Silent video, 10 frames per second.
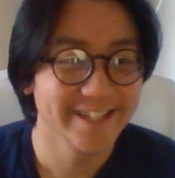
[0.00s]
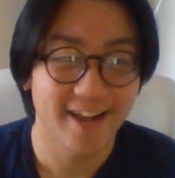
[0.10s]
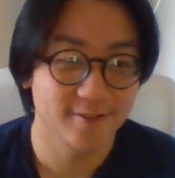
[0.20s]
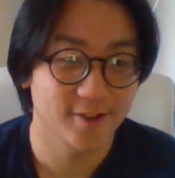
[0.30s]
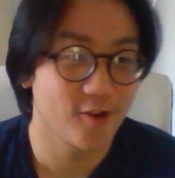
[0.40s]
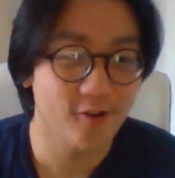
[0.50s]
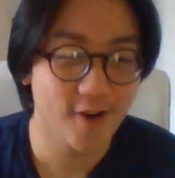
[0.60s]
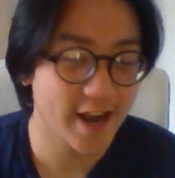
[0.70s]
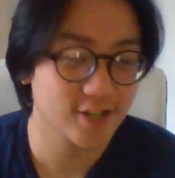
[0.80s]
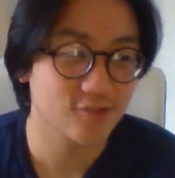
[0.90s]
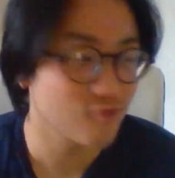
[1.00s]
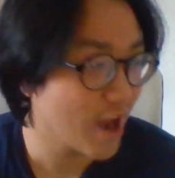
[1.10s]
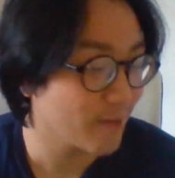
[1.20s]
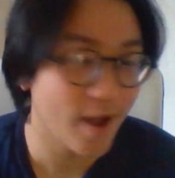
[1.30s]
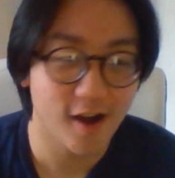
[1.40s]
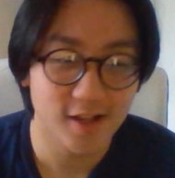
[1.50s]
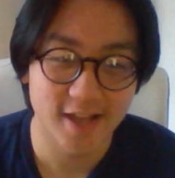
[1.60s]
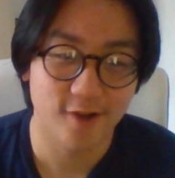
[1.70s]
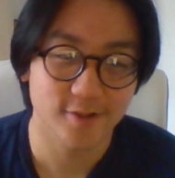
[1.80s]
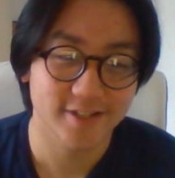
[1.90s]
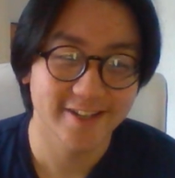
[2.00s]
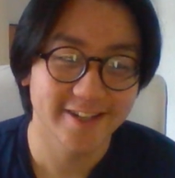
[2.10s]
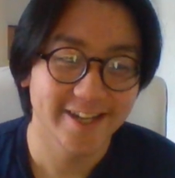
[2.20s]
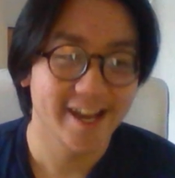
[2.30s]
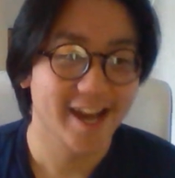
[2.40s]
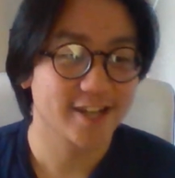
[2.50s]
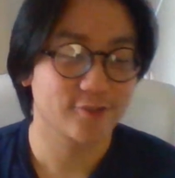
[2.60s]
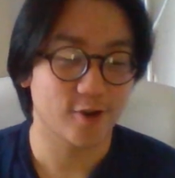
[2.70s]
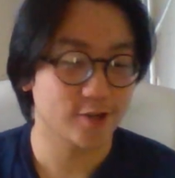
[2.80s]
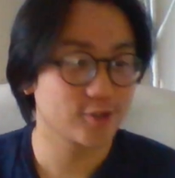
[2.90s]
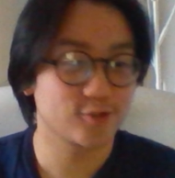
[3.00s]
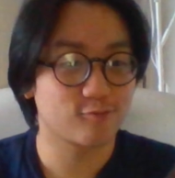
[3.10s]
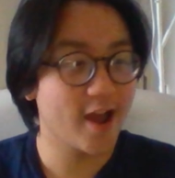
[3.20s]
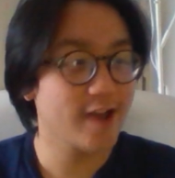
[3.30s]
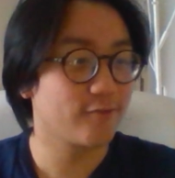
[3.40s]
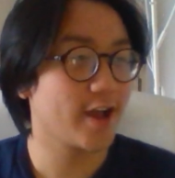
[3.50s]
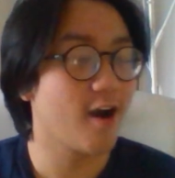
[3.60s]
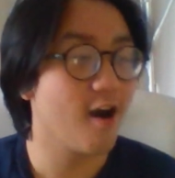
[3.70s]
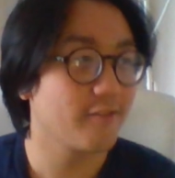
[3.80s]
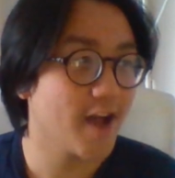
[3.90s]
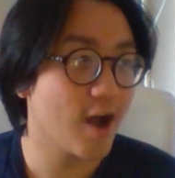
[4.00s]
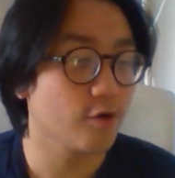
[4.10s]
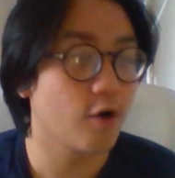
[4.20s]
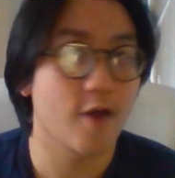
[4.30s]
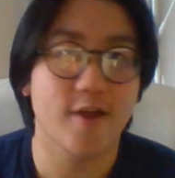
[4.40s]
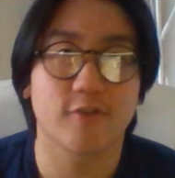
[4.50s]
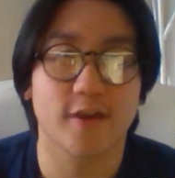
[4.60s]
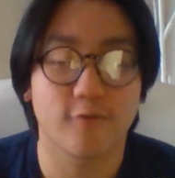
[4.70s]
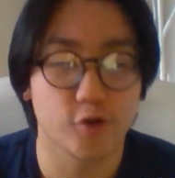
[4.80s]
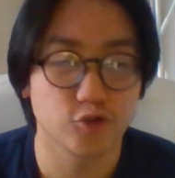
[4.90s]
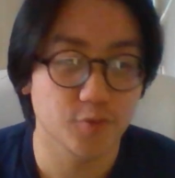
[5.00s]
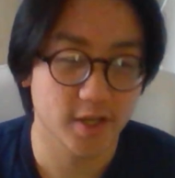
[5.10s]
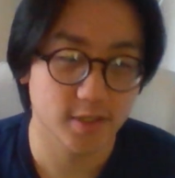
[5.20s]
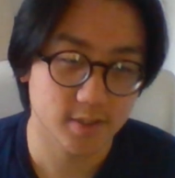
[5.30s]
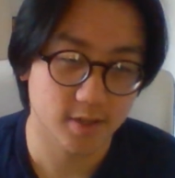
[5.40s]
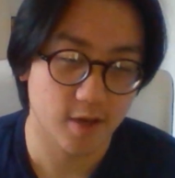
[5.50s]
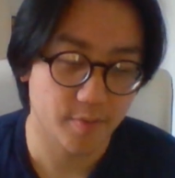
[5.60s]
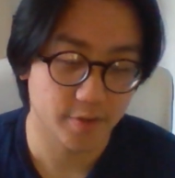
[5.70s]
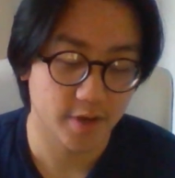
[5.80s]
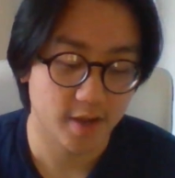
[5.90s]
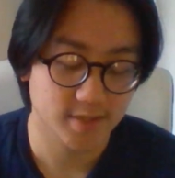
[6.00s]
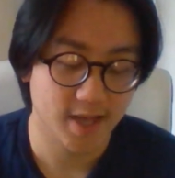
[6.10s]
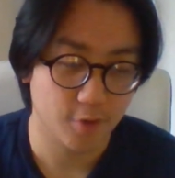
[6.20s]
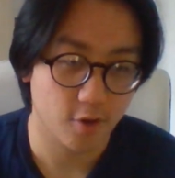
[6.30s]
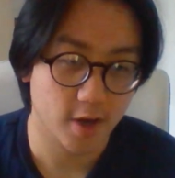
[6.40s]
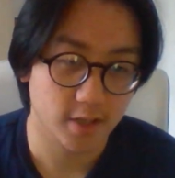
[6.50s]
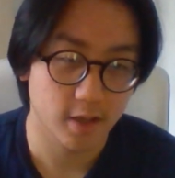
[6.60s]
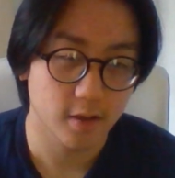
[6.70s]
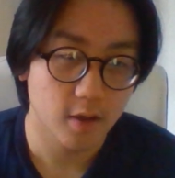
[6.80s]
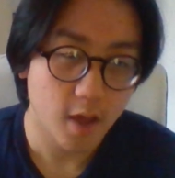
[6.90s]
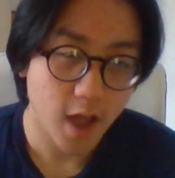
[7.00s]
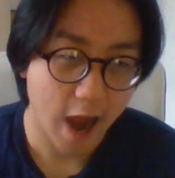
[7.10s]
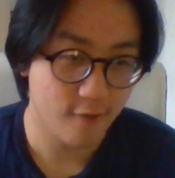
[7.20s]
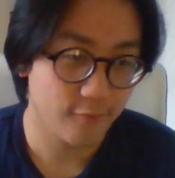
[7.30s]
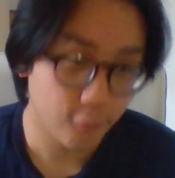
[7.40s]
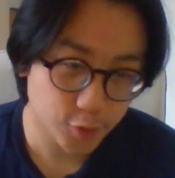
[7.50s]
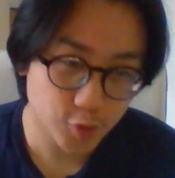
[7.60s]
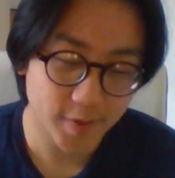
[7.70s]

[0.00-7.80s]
I was gonna go on a run, and I just ran my heart out. just ran for like half an hour. No, I ran for like 42 minutes. I remember the time correctly. I ran 42